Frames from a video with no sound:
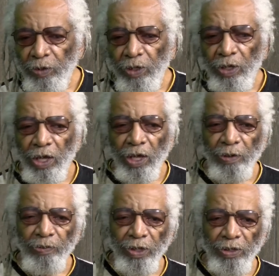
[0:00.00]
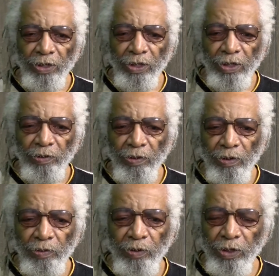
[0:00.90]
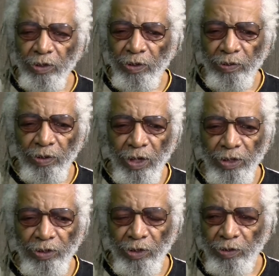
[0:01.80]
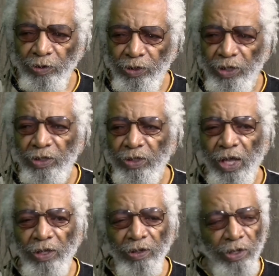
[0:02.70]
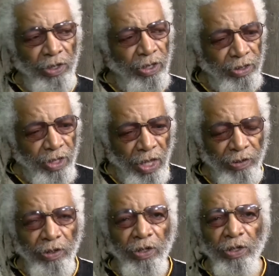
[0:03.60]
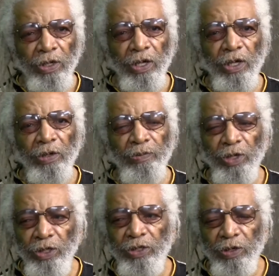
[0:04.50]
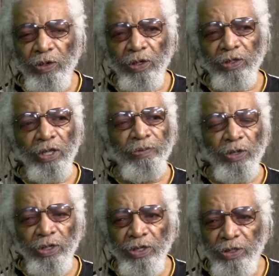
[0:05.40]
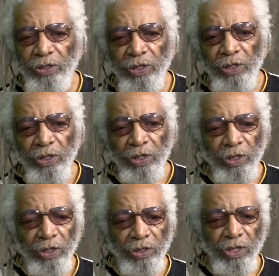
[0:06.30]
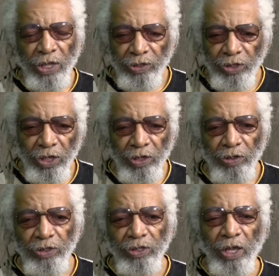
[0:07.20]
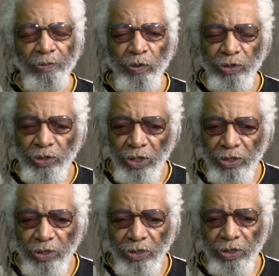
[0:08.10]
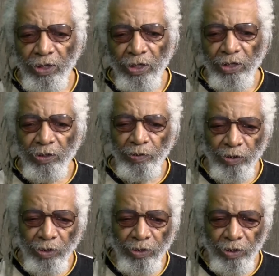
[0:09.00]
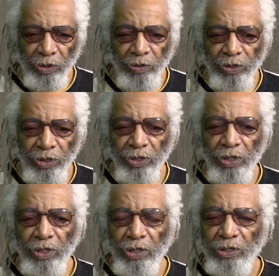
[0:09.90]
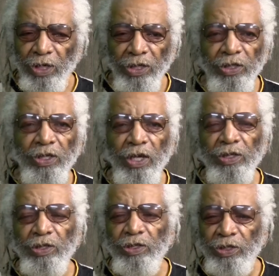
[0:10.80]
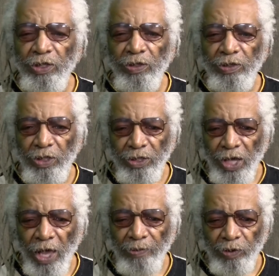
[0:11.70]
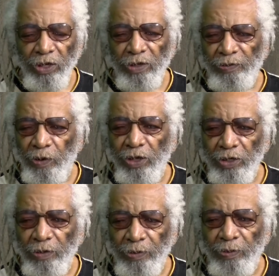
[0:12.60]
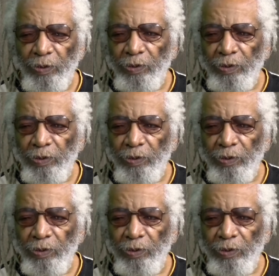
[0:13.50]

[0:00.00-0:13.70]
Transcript: But the real solution is not military, it's not police, it's not jails, it's not more judges. The real solution is education, skills, and job training for our young people.